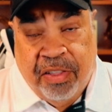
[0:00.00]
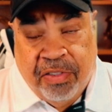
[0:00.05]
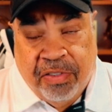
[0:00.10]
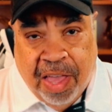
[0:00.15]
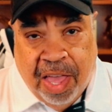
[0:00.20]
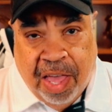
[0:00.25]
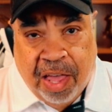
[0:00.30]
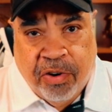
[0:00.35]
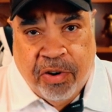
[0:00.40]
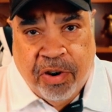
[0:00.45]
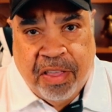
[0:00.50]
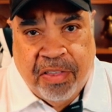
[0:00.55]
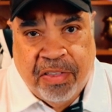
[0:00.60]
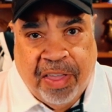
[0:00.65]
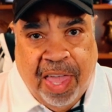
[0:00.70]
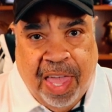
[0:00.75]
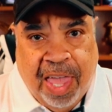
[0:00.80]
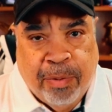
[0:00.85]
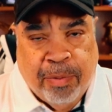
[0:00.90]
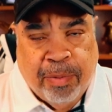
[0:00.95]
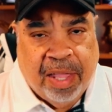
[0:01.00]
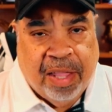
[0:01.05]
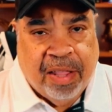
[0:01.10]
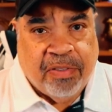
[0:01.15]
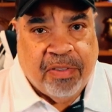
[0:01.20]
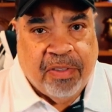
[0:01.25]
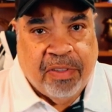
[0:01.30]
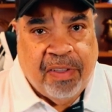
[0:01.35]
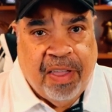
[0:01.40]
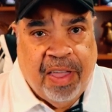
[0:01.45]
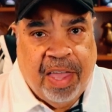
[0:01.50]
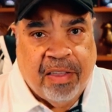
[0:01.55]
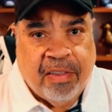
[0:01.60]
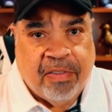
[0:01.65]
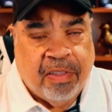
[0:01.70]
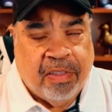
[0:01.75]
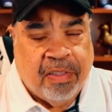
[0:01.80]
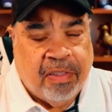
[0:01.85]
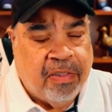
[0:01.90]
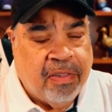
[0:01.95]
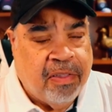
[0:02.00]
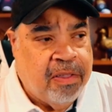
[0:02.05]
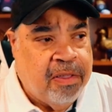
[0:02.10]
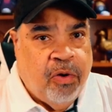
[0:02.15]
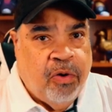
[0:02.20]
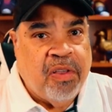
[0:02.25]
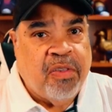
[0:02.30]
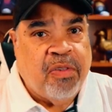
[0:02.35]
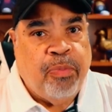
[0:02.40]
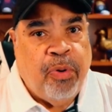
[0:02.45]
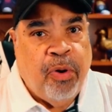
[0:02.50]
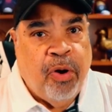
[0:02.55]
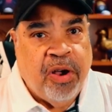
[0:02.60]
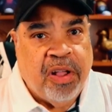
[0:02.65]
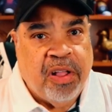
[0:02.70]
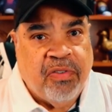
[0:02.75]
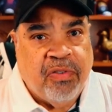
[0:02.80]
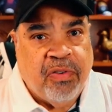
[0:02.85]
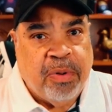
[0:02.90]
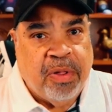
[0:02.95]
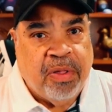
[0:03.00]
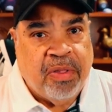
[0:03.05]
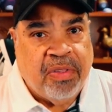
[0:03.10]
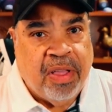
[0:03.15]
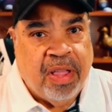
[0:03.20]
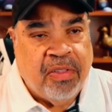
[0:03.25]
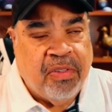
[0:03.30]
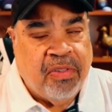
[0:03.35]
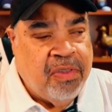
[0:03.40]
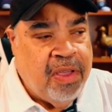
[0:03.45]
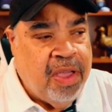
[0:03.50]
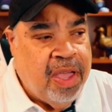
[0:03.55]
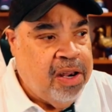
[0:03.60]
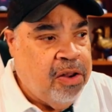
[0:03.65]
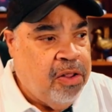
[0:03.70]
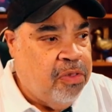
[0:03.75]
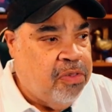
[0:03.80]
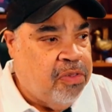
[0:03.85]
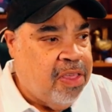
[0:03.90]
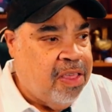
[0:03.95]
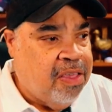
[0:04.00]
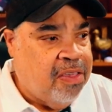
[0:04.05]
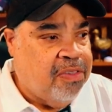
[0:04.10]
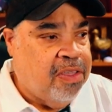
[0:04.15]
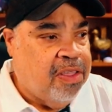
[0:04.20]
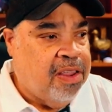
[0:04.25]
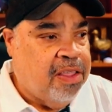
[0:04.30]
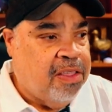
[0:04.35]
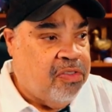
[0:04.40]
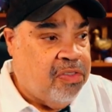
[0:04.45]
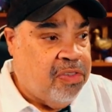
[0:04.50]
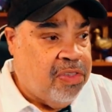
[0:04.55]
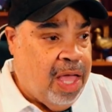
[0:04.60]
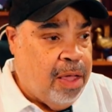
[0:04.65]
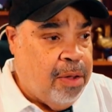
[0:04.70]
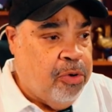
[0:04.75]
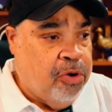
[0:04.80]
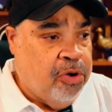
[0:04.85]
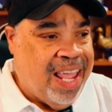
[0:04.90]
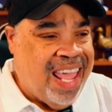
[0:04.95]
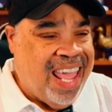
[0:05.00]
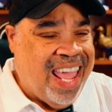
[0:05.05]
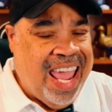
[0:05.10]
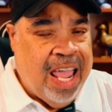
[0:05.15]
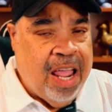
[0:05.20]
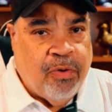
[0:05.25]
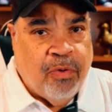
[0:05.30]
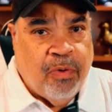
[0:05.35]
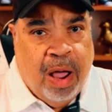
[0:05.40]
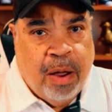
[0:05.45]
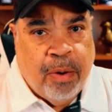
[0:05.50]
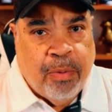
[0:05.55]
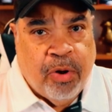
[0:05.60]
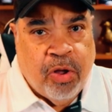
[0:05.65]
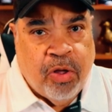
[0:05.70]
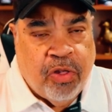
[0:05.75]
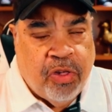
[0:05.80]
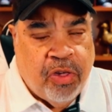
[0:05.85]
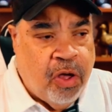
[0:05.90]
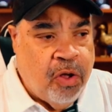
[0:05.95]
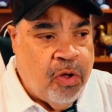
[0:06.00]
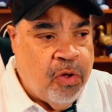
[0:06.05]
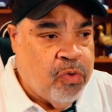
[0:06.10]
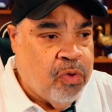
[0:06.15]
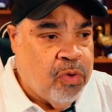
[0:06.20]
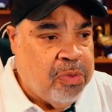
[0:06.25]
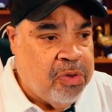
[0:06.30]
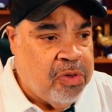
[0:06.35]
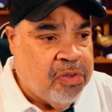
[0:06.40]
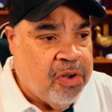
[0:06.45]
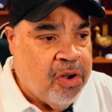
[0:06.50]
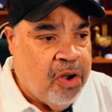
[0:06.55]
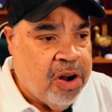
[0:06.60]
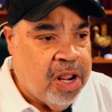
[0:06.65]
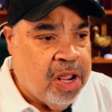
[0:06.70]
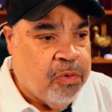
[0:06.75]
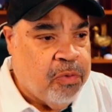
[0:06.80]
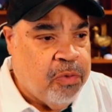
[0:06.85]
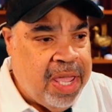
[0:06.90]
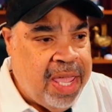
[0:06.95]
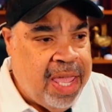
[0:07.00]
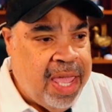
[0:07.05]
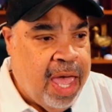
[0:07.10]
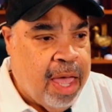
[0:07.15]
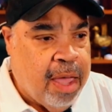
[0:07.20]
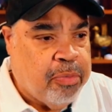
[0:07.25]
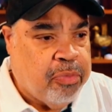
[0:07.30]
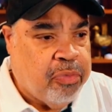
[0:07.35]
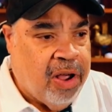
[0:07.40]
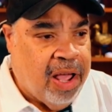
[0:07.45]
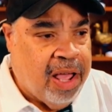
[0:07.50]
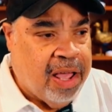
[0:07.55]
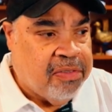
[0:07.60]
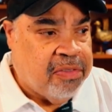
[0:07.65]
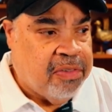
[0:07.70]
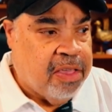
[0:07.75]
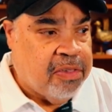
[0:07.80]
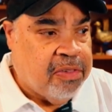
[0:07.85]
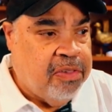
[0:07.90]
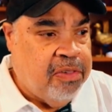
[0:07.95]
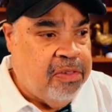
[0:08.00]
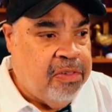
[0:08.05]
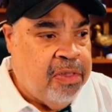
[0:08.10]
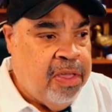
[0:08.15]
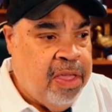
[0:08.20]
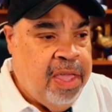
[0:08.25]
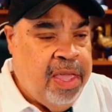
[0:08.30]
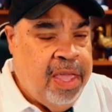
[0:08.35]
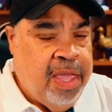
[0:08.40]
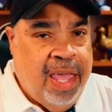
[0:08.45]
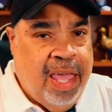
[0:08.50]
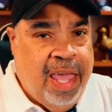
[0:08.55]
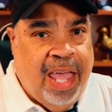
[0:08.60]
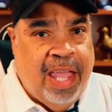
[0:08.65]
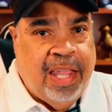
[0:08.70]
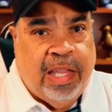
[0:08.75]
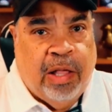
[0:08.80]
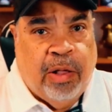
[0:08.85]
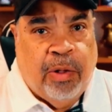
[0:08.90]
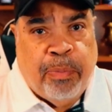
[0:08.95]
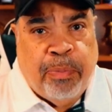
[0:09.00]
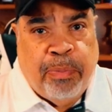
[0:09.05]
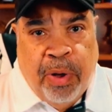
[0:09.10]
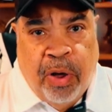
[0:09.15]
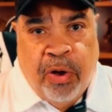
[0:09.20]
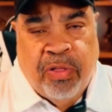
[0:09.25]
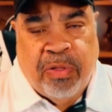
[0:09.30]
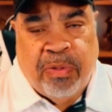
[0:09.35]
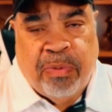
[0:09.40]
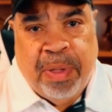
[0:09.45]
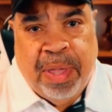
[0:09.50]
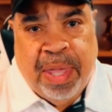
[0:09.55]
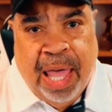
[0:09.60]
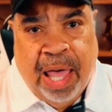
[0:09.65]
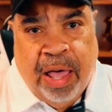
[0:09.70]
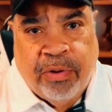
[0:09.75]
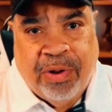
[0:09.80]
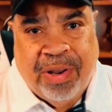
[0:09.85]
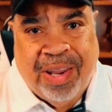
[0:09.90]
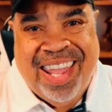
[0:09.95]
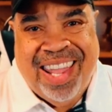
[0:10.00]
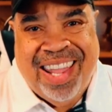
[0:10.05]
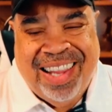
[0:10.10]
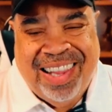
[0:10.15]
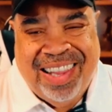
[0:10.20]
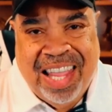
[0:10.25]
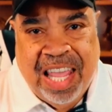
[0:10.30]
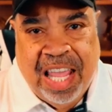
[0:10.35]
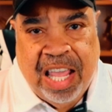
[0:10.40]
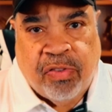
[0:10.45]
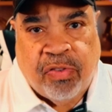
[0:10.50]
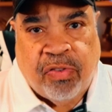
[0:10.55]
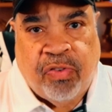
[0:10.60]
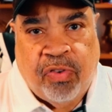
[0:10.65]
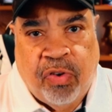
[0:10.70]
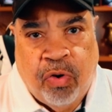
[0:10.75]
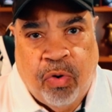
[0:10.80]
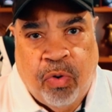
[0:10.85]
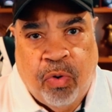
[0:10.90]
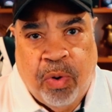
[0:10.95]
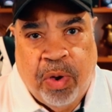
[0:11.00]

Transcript: in Saturday's game against the Texans. Chris Perkins from the Sun-Sentinel says that Saubert and Robert Jones will be starting rehab processes and they'll both be out at least 2